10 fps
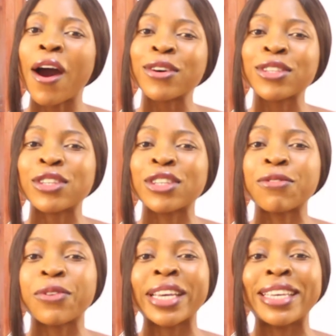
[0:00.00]
Also do
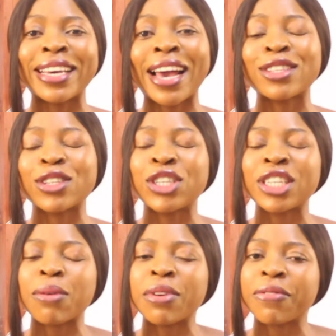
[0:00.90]
not forget to
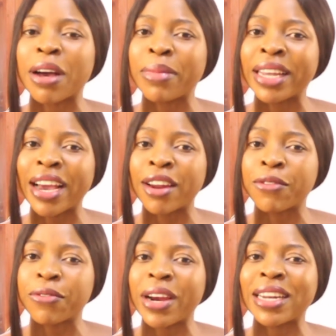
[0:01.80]
share with family
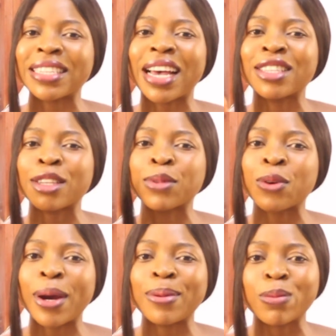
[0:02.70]
and friends and
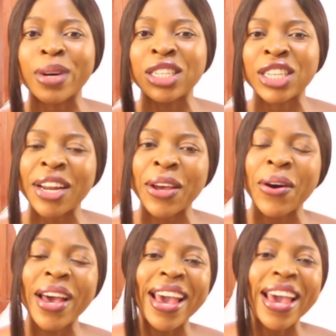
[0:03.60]
subscribe to my channel.